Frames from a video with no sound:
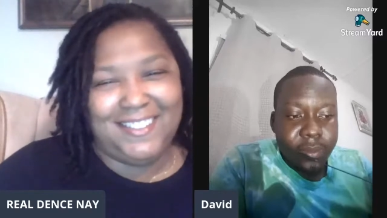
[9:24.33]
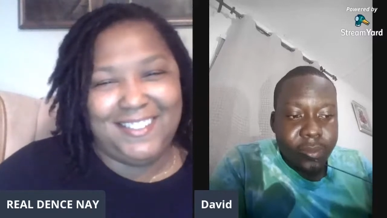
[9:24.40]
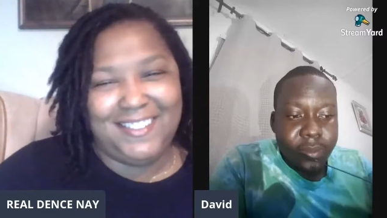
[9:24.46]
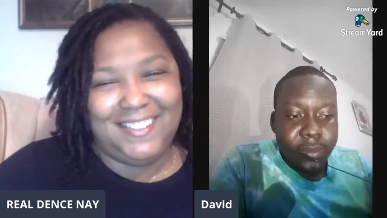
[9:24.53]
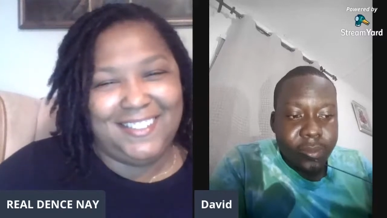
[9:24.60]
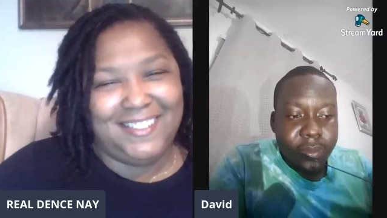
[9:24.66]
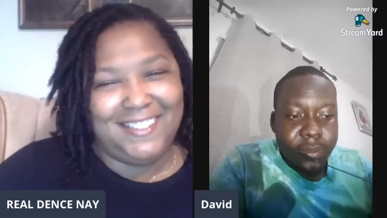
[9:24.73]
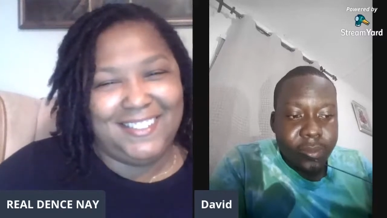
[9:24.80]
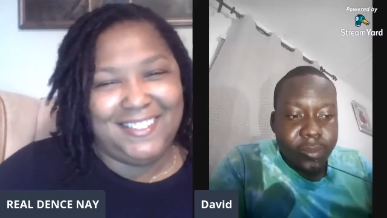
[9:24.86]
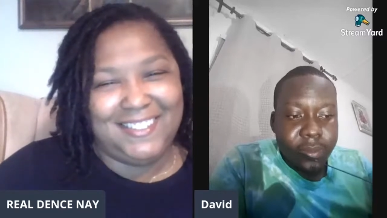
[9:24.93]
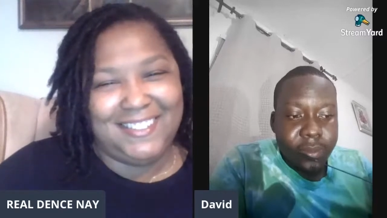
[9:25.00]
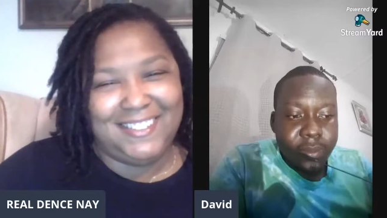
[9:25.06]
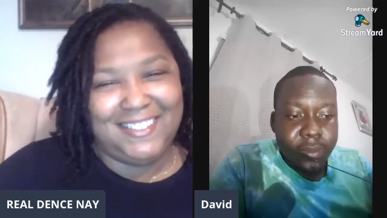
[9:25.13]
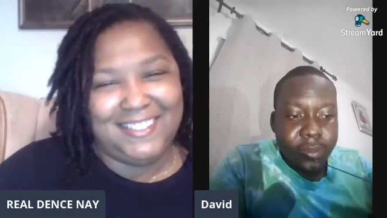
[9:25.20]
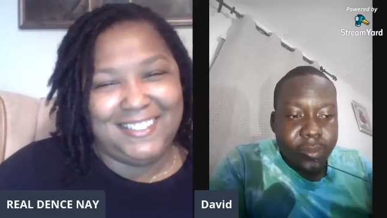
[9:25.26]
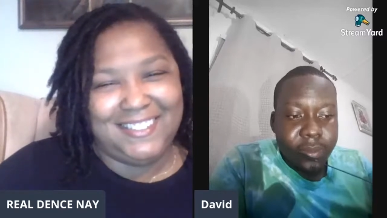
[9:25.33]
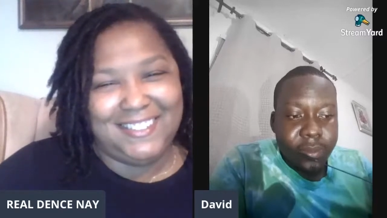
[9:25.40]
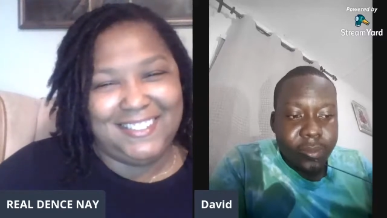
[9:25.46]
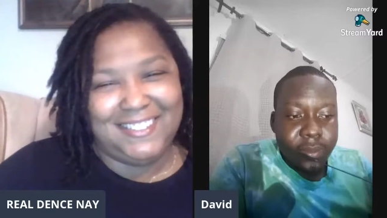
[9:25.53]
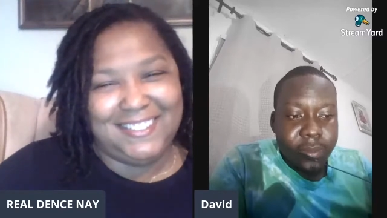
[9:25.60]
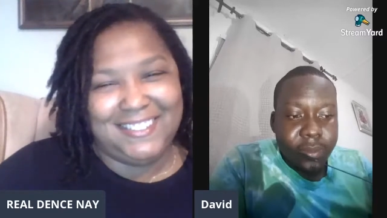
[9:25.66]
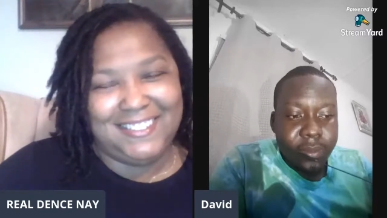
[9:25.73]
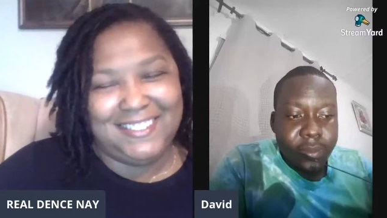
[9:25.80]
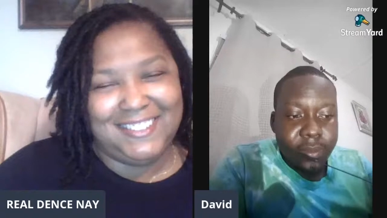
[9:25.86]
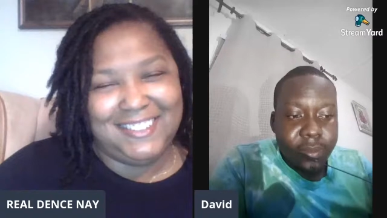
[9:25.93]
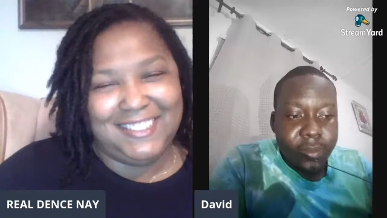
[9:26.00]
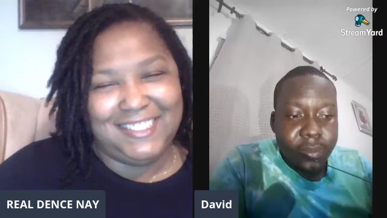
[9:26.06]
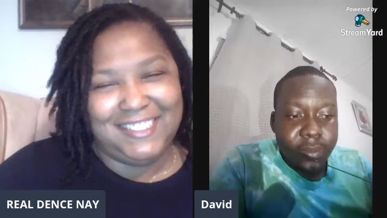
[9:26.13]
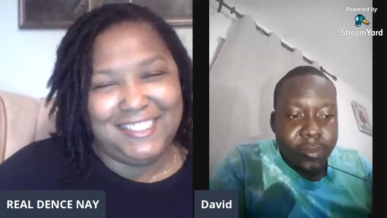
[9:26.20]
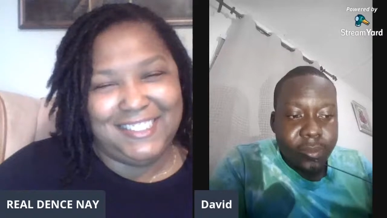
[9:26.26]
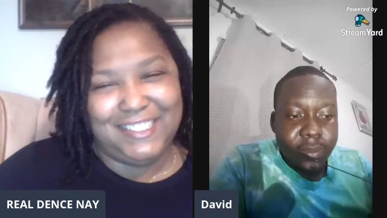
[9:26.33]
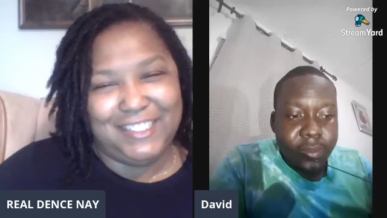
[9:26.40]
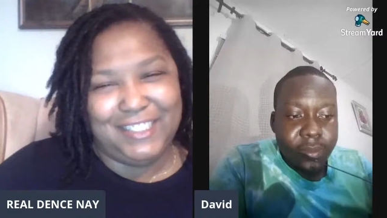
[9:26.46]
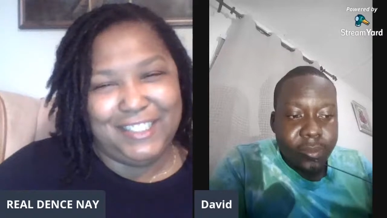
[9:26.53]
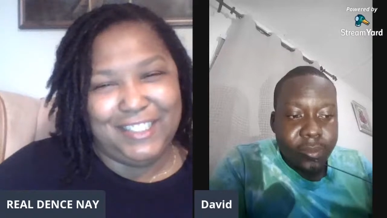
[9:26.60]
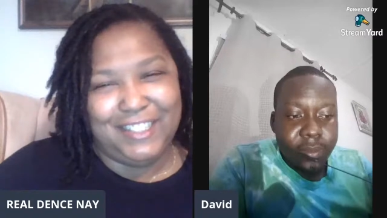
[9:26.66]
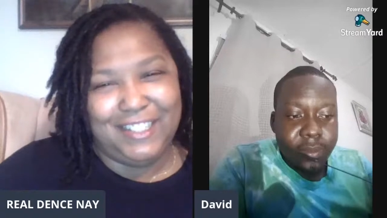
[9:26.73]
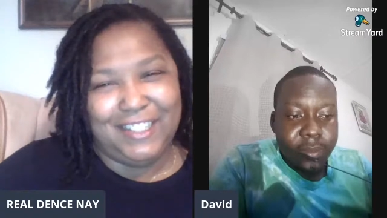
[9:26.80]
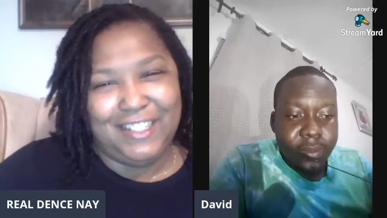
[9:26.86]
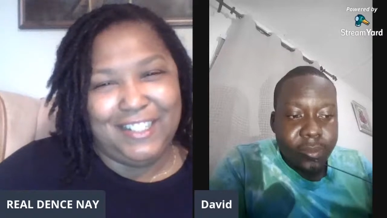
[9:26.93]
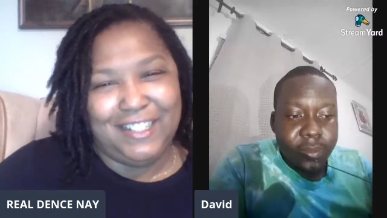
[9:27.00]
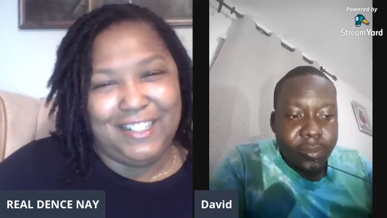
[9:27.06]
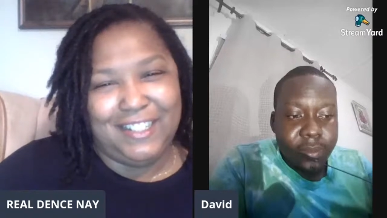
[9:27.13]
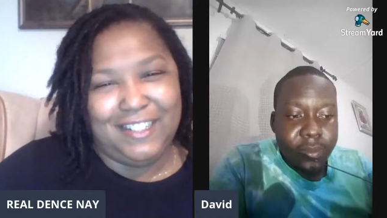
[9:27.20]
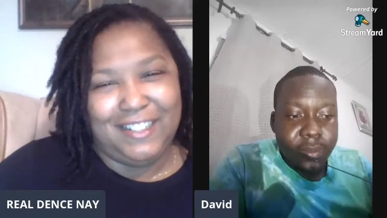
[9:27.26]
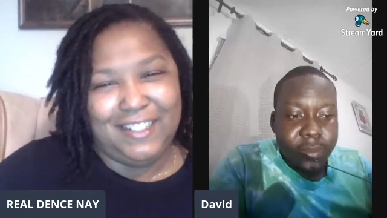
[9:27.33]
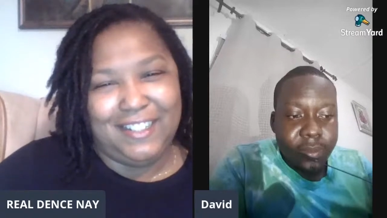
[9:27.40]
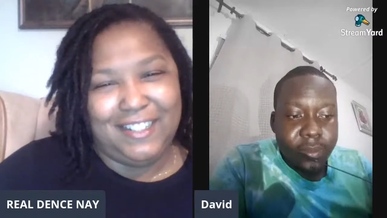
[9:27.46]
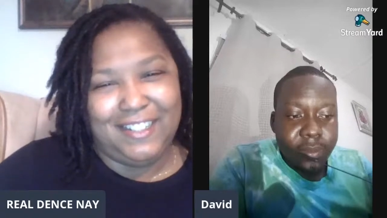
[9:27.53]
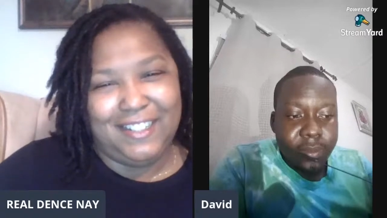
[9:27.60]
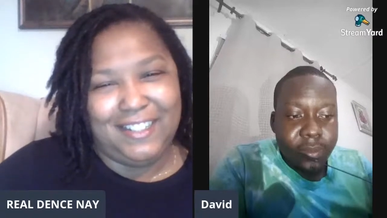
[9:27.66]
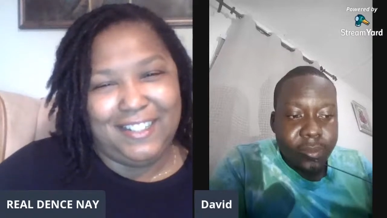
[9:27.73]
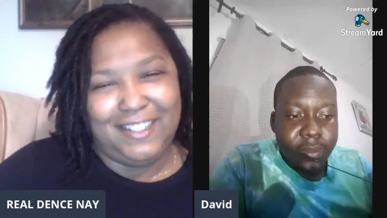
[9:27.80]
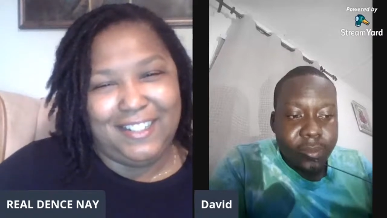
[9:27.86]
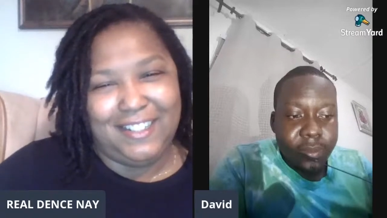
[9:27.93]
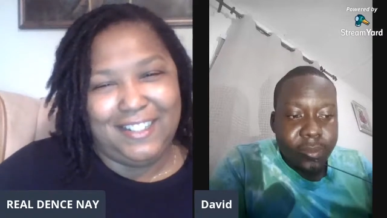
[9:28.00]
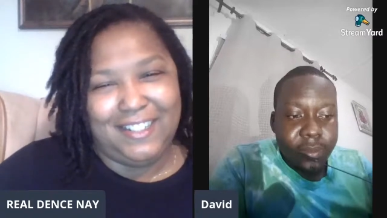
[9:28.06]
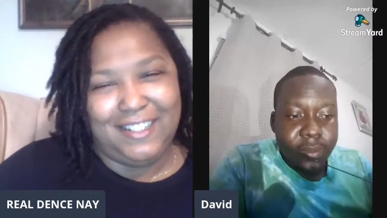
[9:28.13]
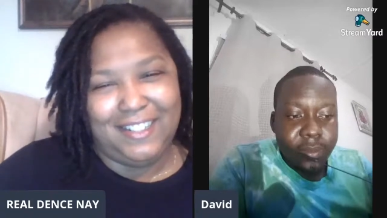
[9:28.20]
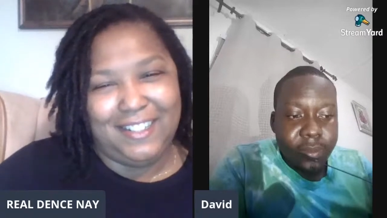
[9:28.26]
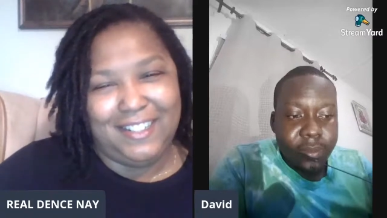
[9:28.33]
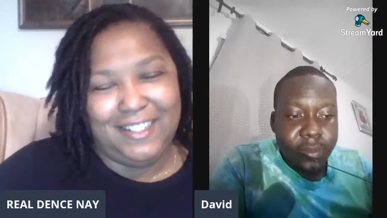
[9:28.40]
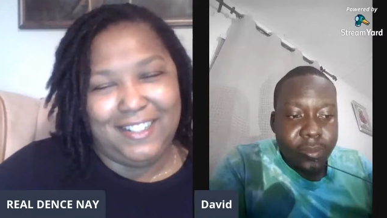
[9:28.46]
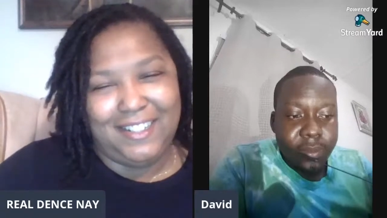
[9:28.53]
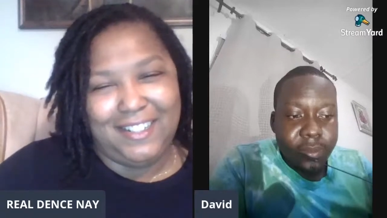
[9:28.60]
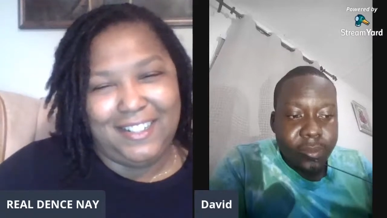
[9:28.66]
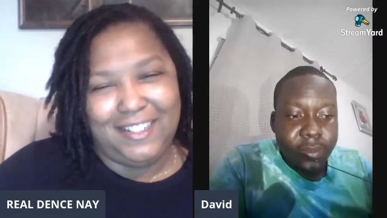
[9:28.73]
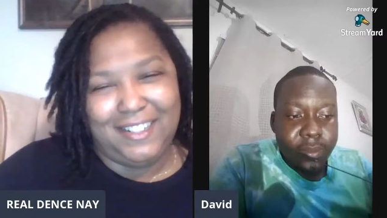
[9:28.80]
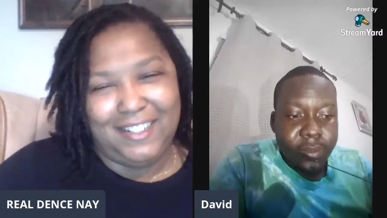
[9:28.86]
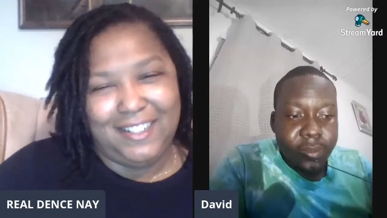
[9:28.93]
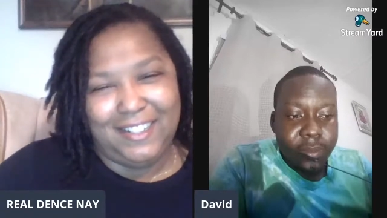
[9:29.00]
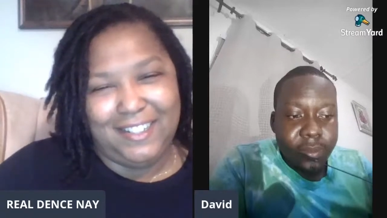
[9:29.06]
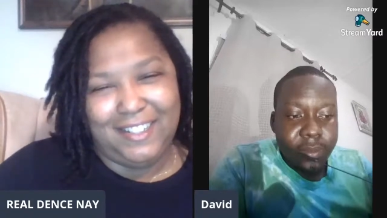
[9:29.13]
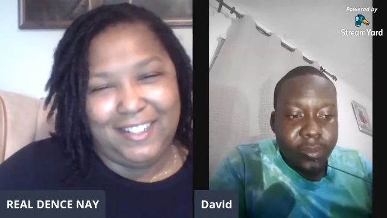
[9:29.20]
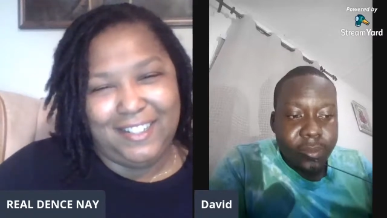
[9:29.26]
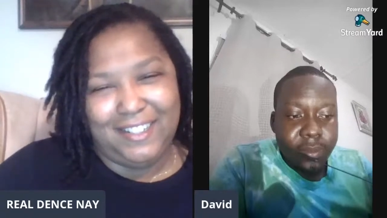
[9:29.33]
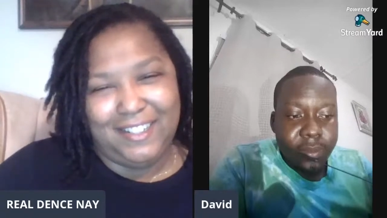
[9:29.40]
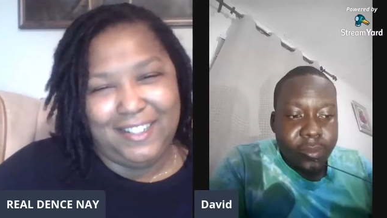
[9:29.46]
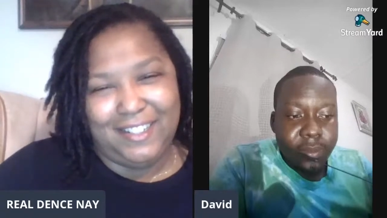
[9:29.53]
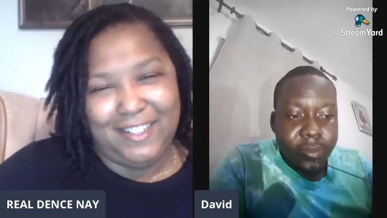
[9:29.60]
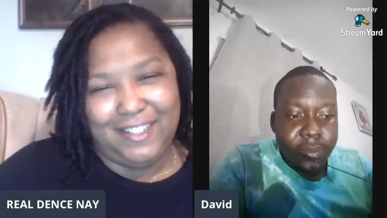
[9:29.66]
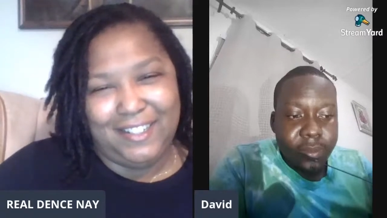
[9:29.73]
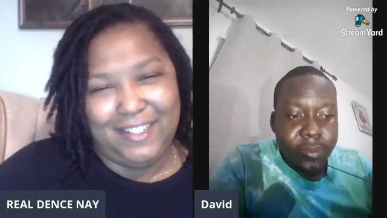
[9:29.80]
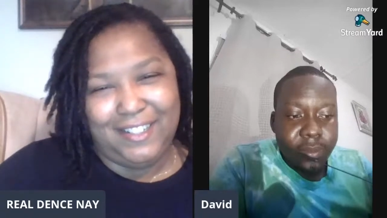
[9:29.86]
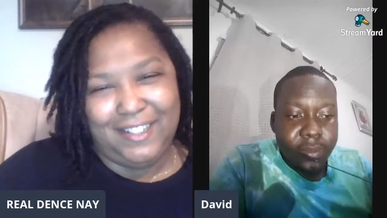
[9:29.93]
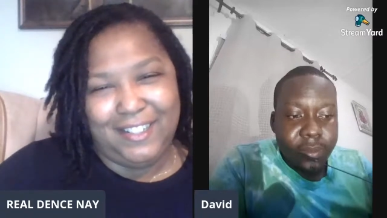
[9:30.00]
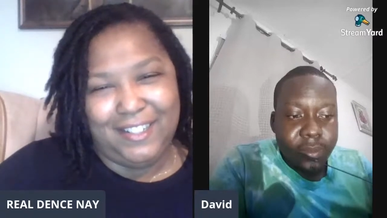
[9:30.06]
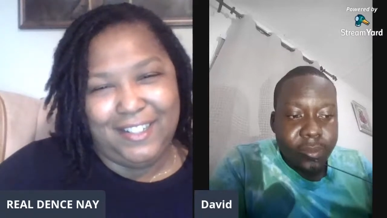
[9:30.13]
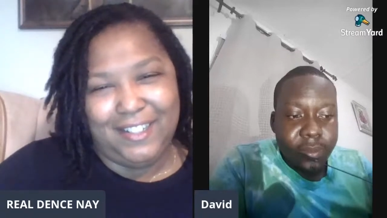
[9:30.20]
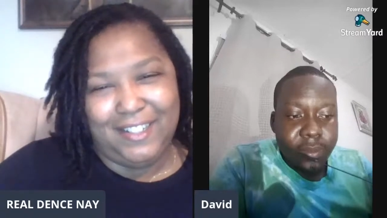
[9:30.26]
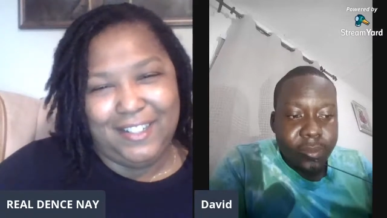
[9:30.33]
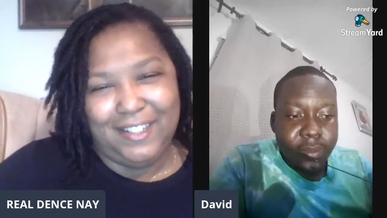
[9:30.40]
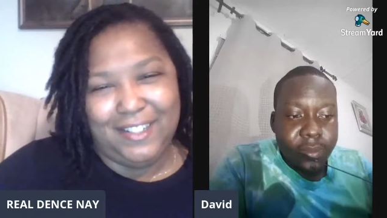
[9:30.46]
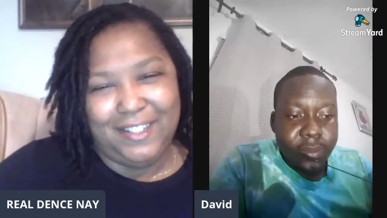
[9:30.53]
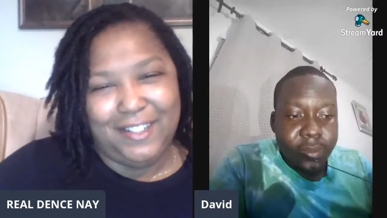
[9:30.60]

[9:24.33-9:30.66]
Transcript: No one is speaking in this clip.